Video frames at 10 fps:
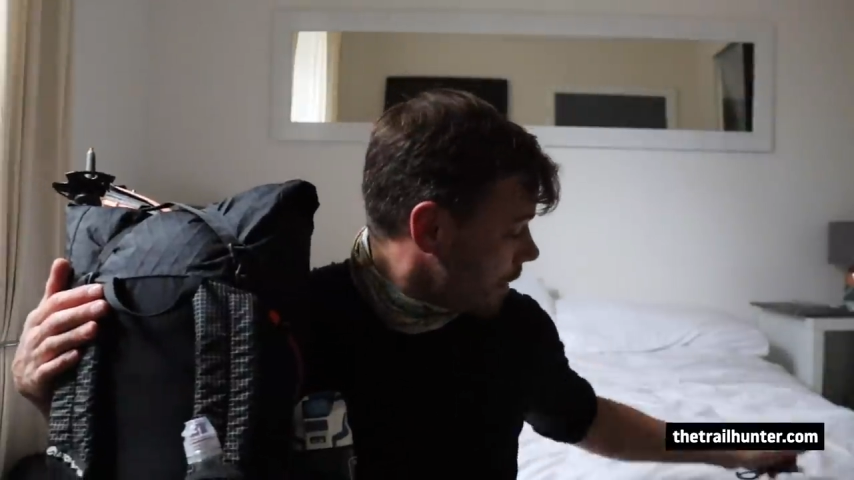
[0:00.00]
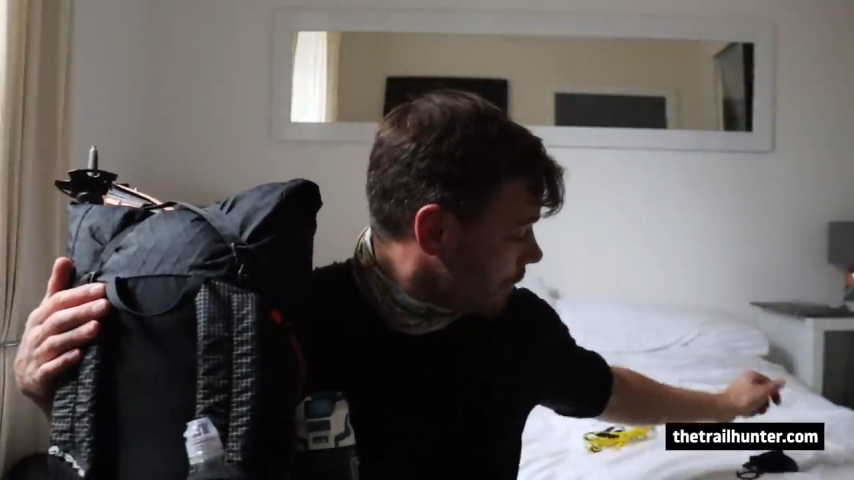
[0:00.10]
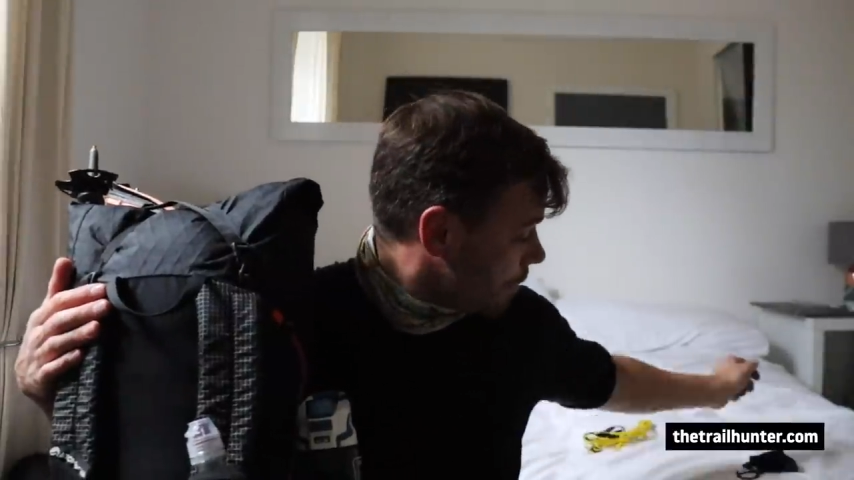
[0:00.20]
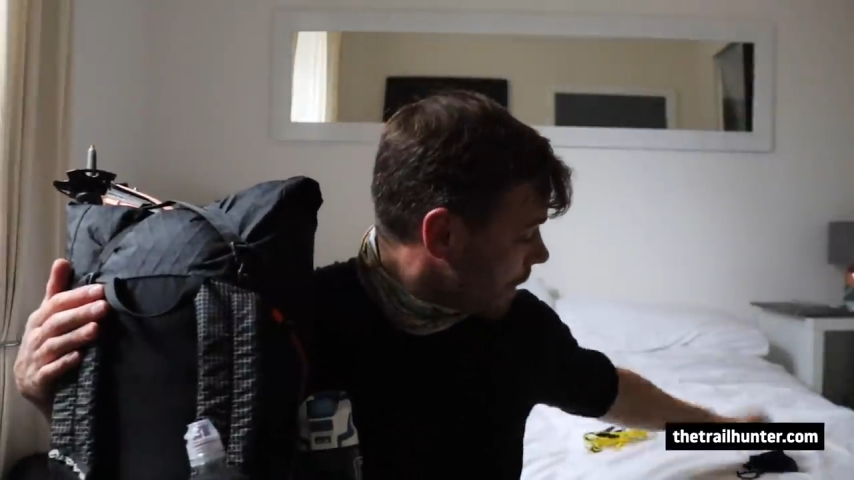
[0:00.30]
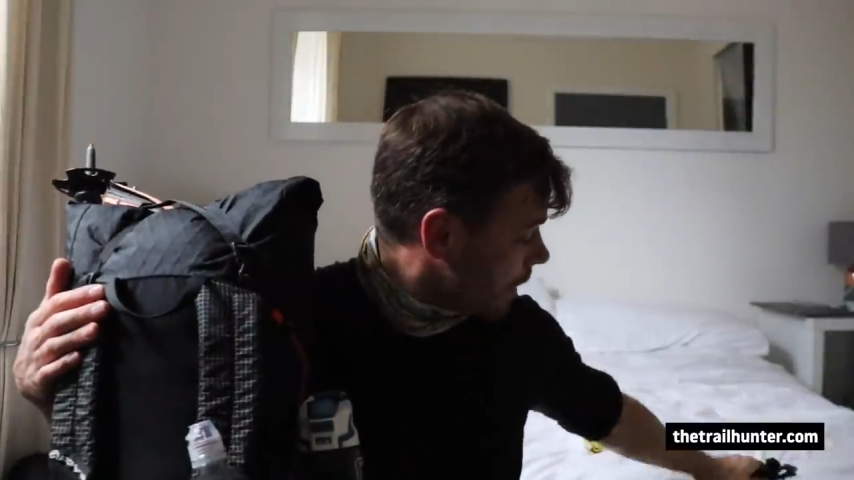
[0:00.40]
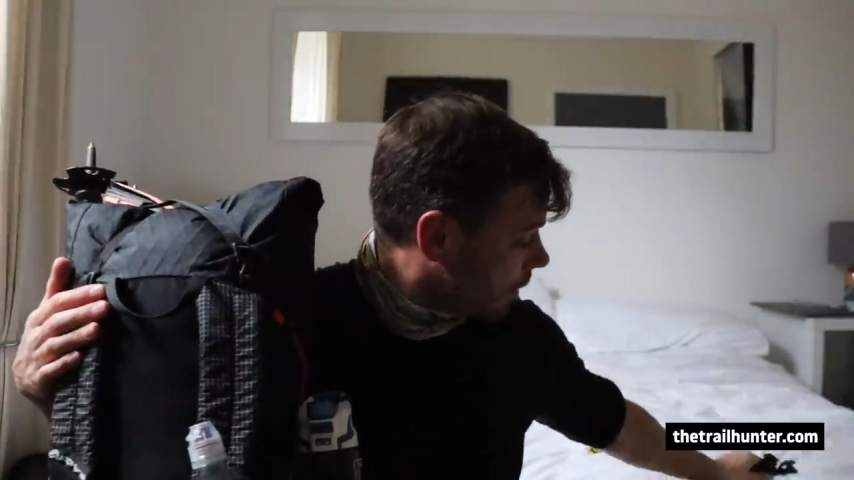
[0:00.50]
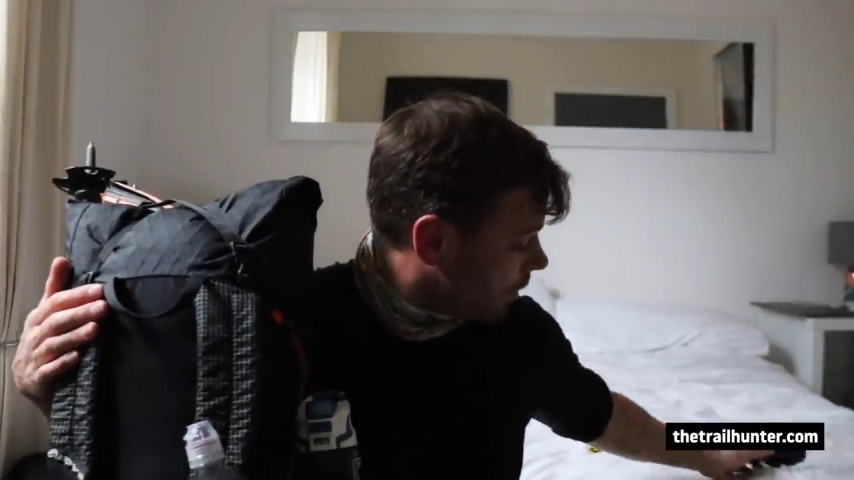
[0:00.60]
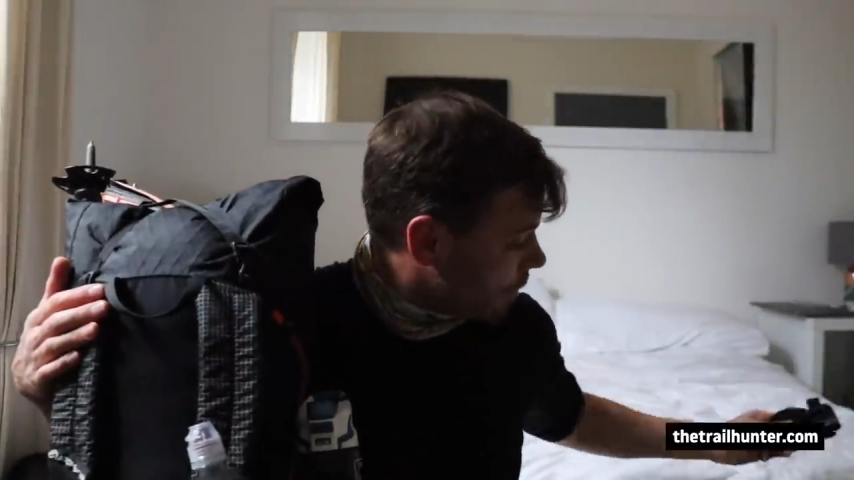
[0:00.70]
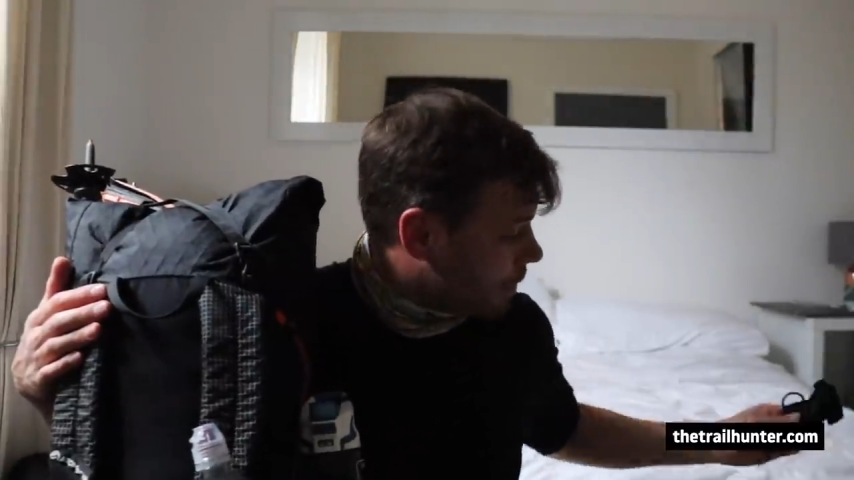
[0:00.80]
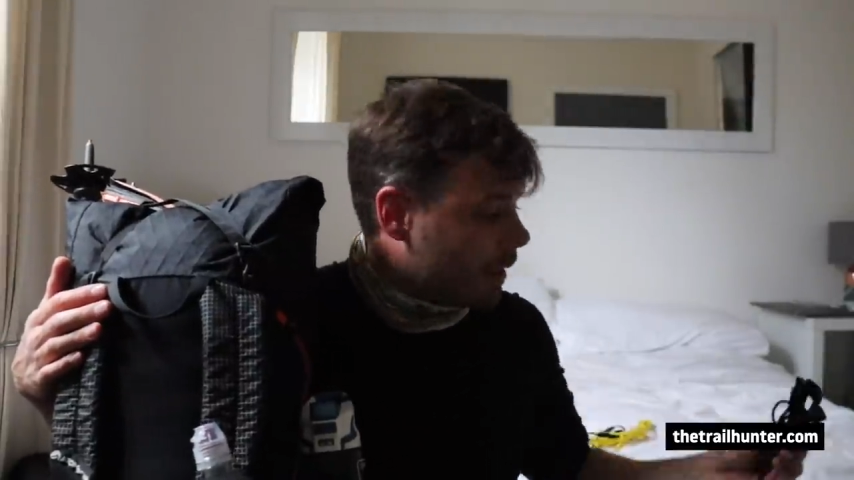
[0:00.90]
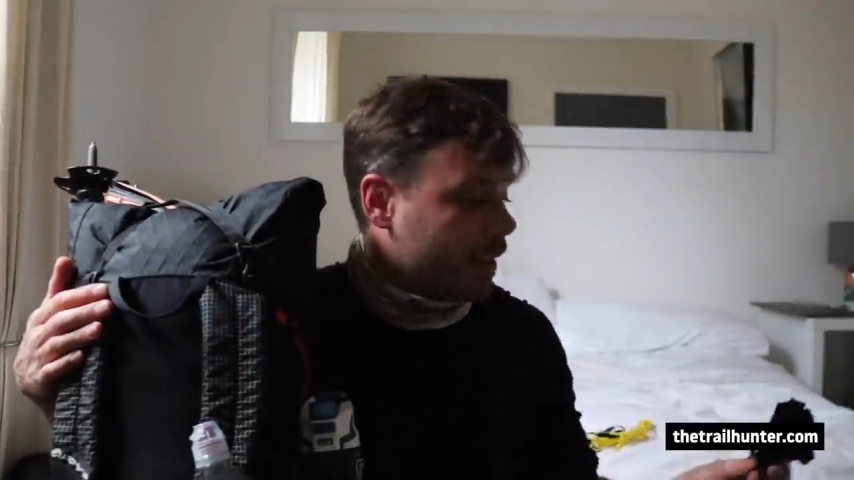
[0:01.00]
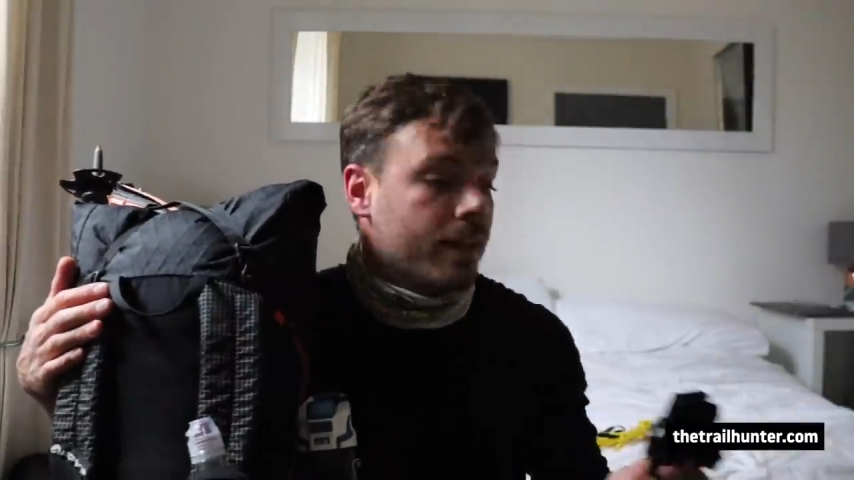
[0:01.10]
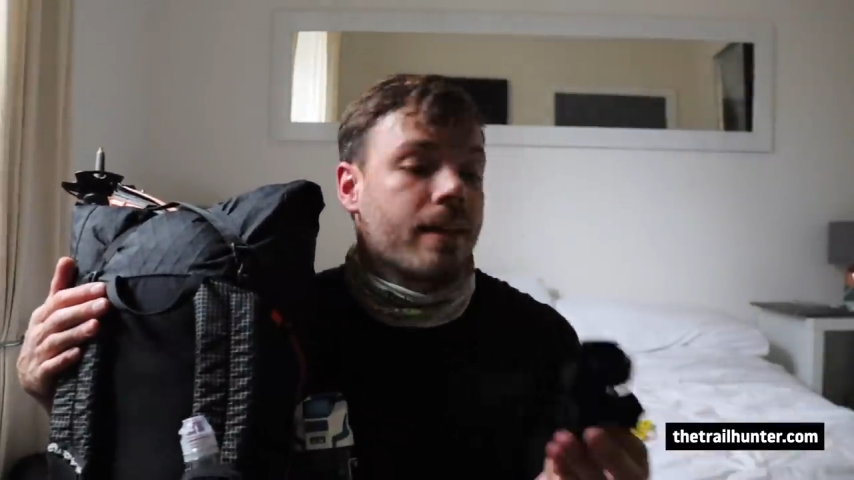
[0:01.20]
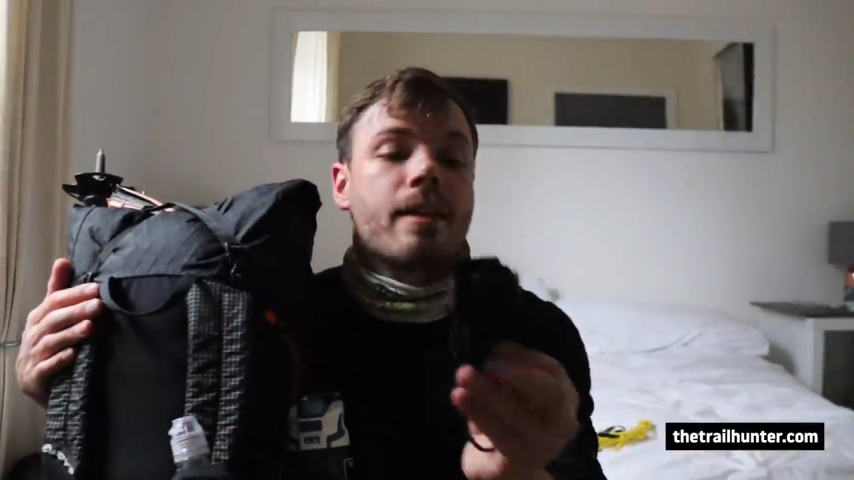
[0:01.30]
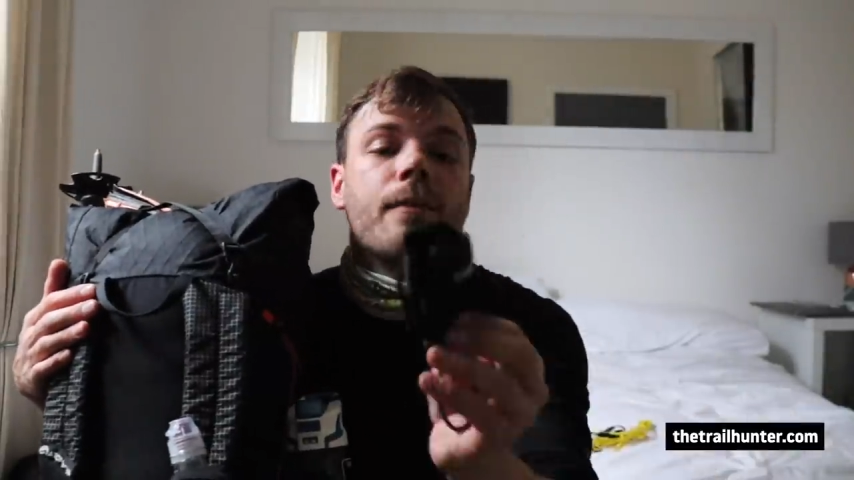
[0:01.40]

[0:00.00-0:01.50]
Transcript: you have to buy this separately,